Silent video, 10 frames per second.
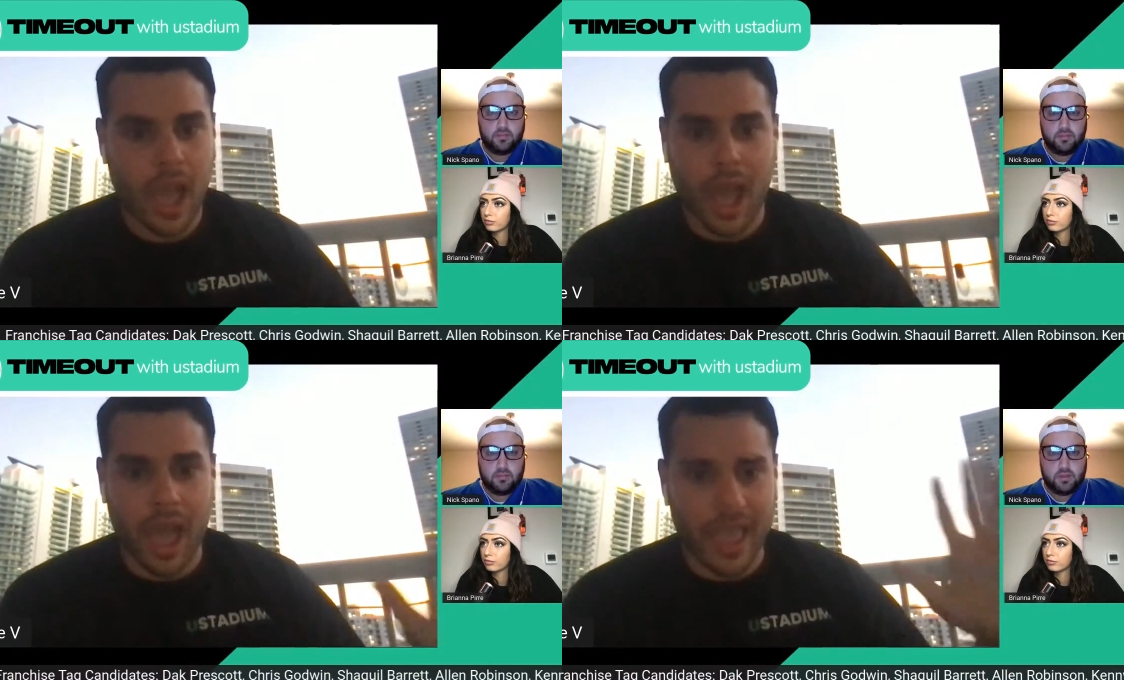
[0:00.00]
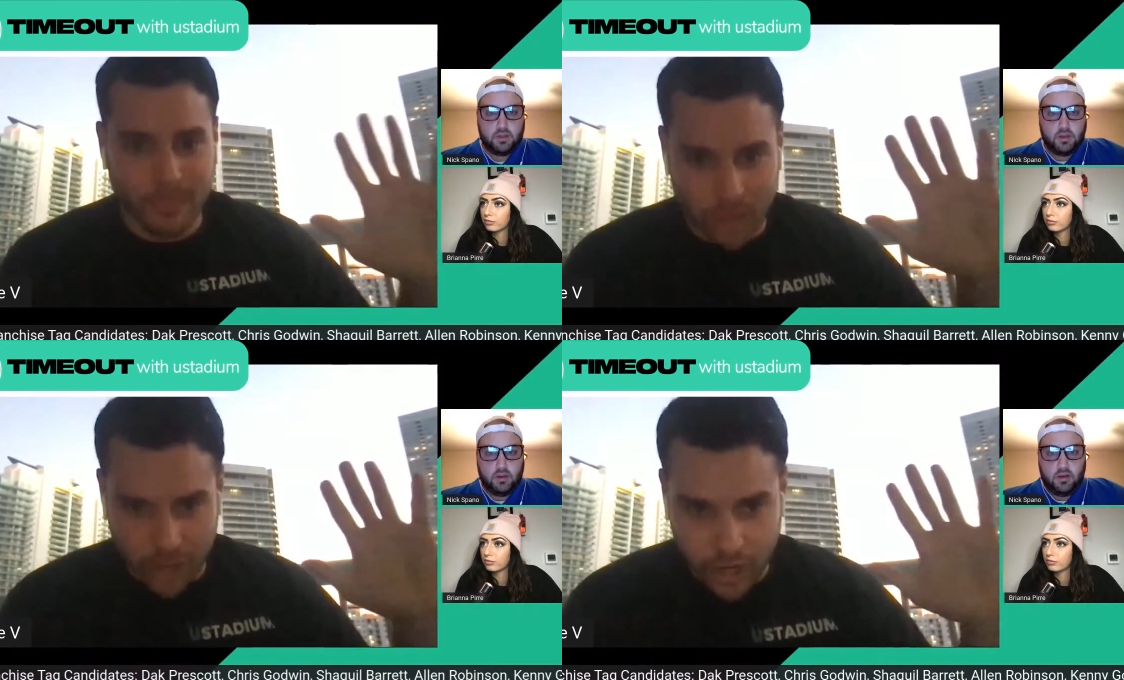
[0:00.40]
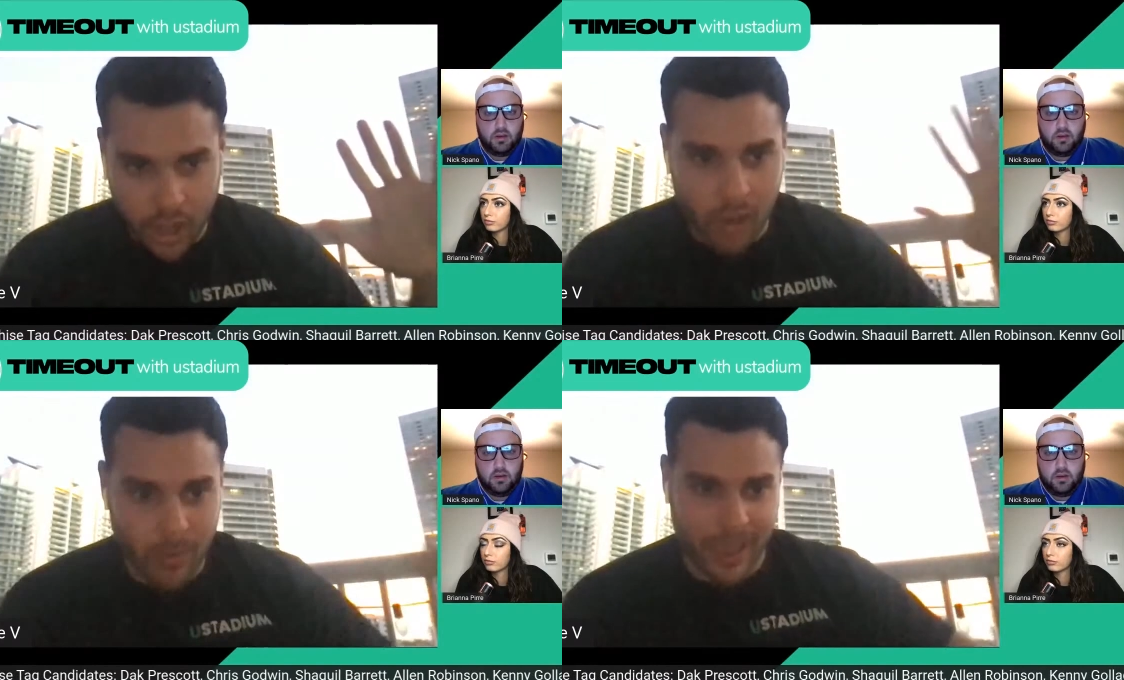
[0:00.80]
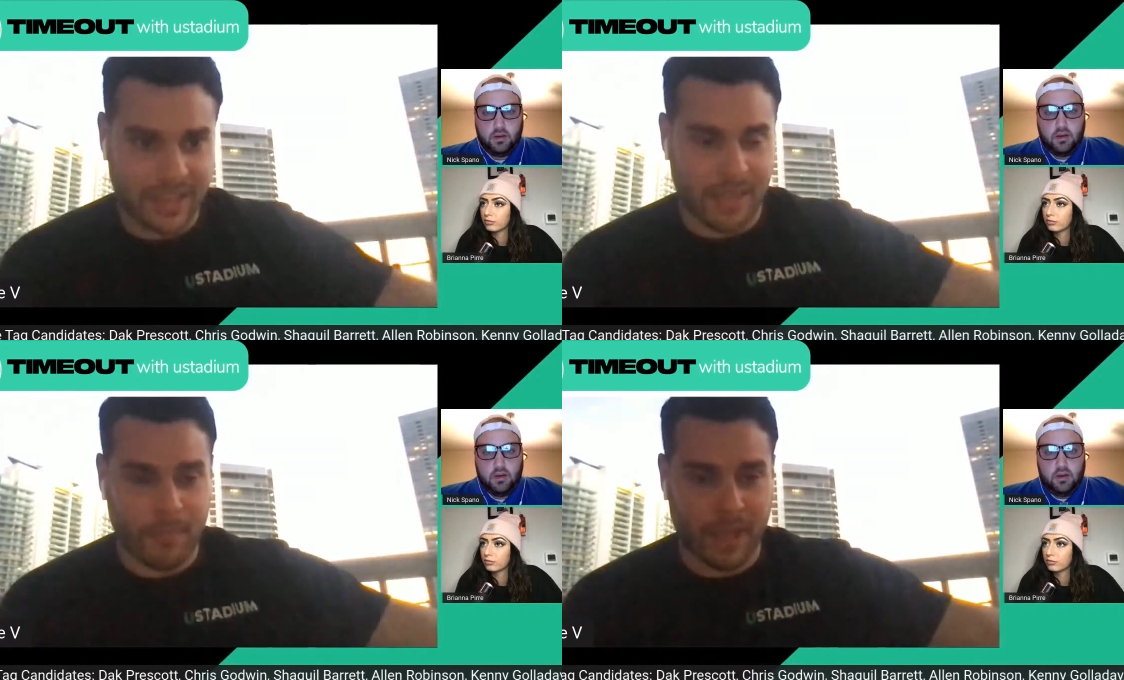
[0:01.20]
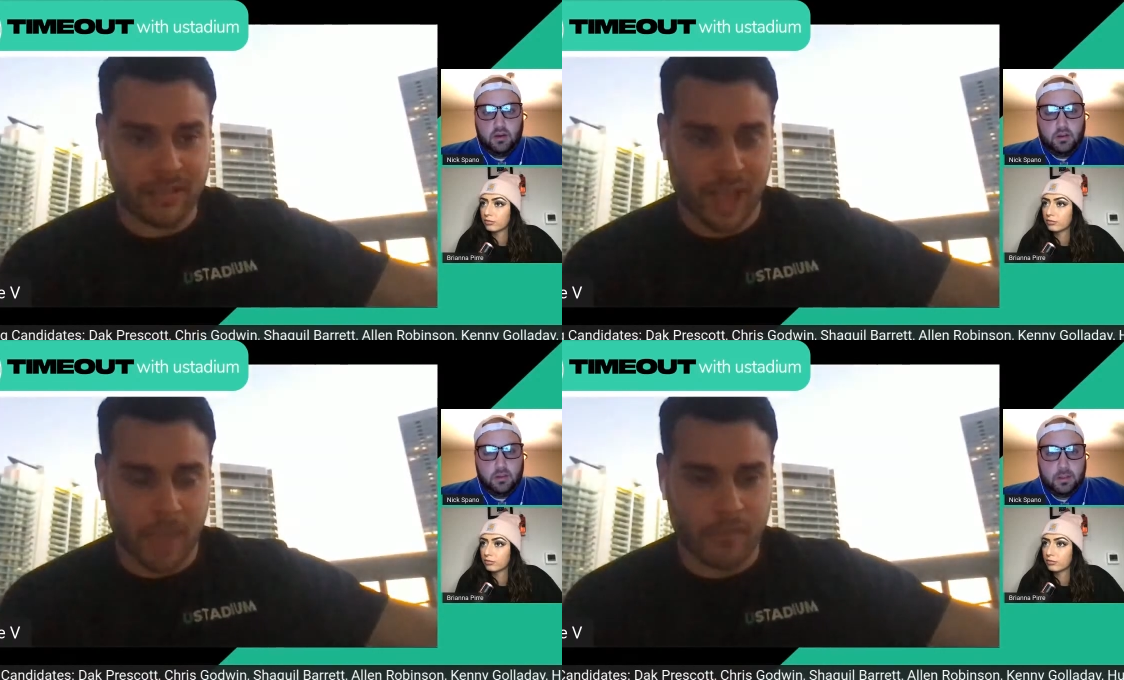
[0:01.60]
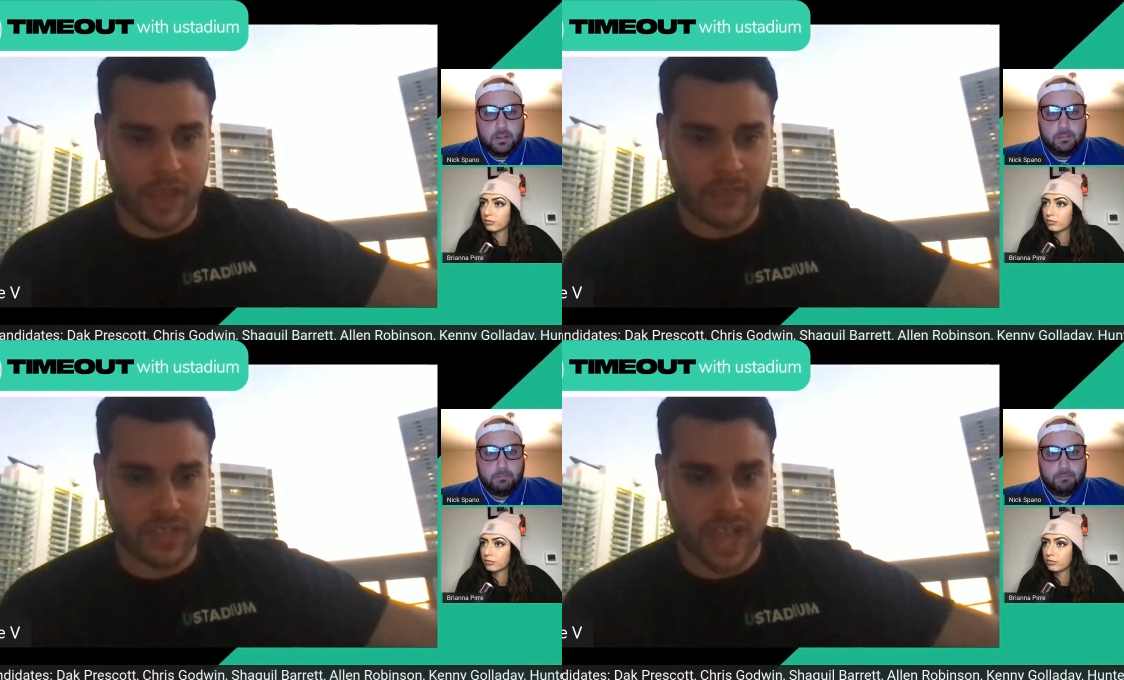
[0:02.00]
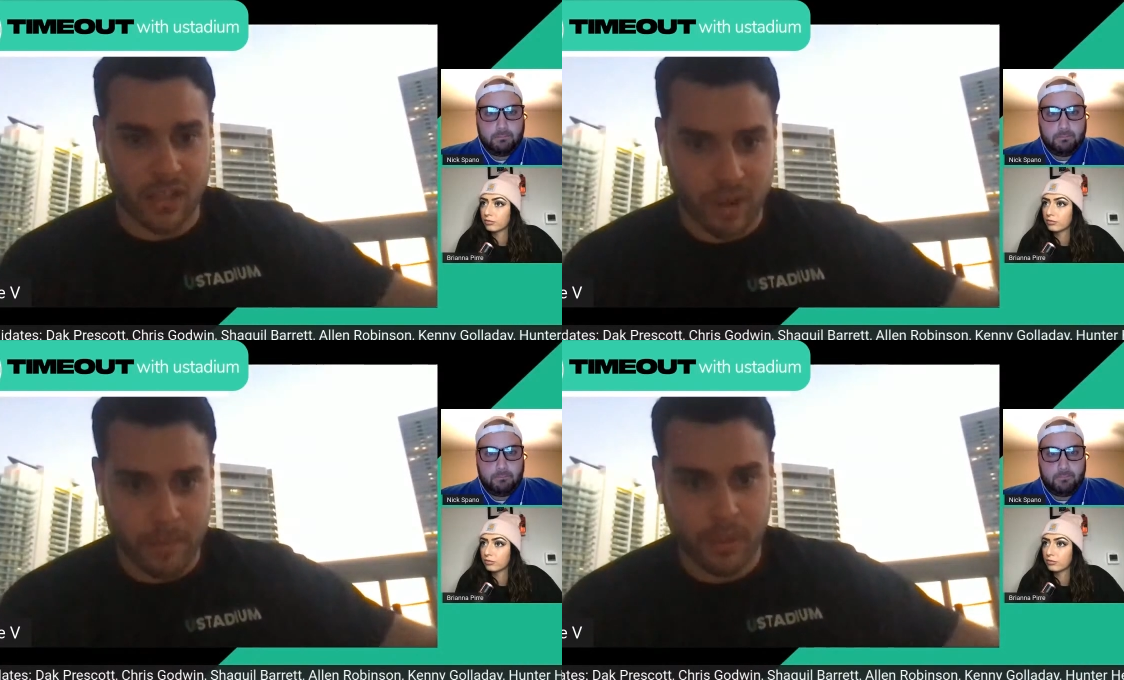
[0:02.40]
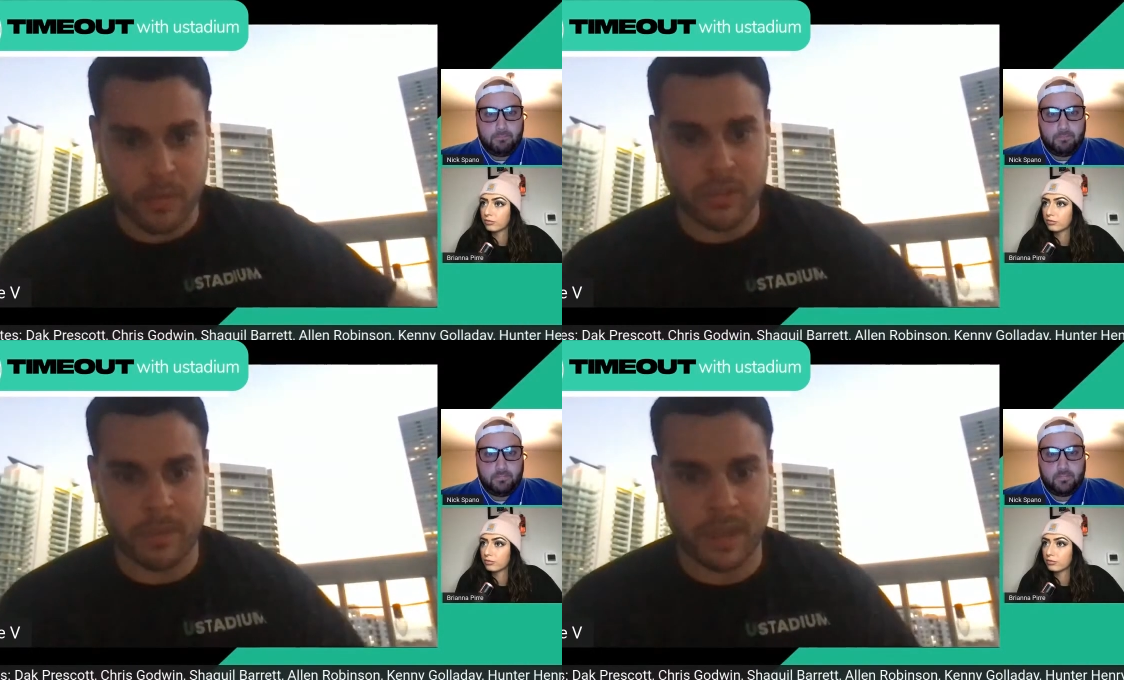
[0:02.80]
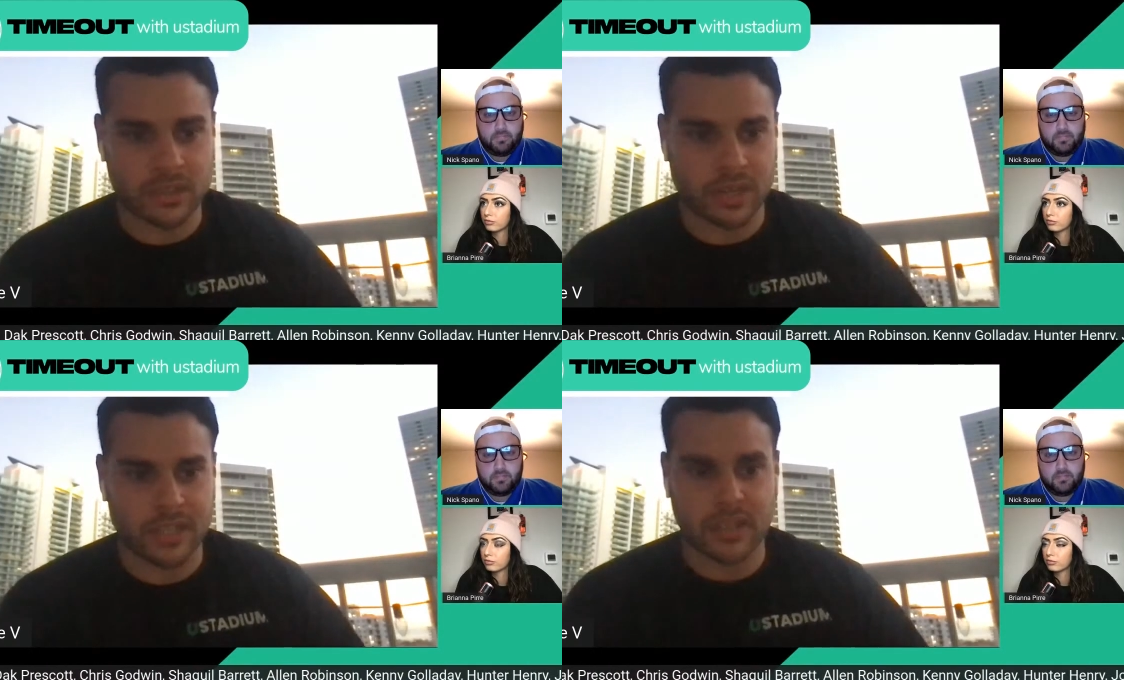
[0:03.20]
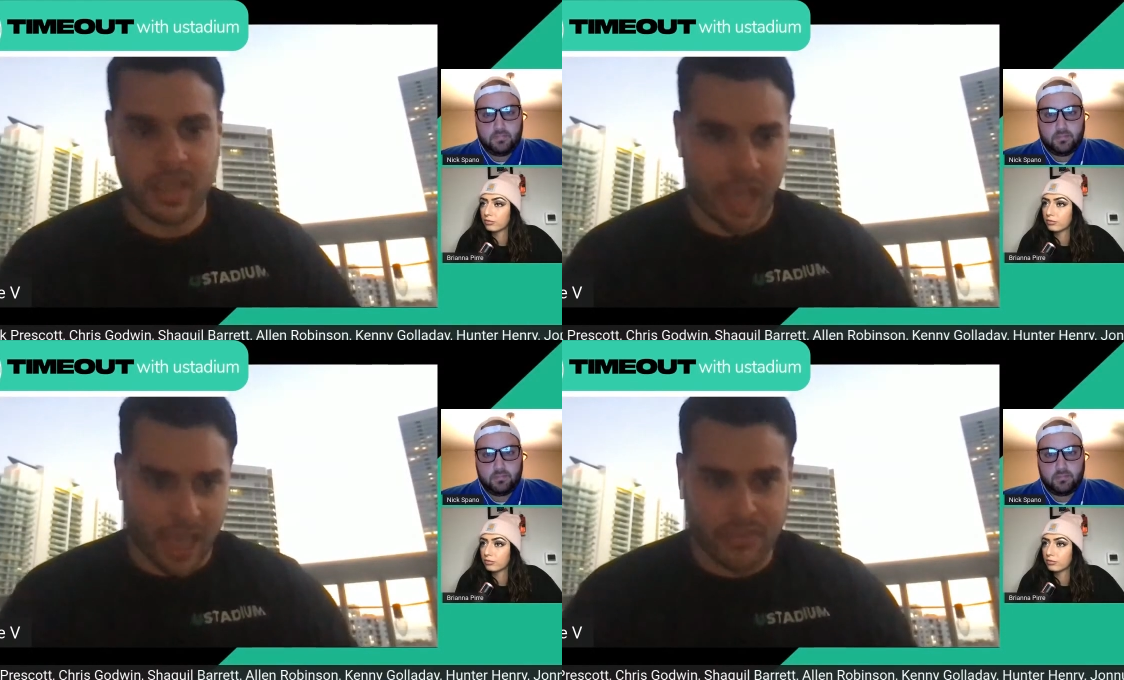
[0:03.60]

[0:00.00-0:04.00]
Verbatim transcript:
Speaker 1: I am going to go and get my top five salary and play with the Patriots.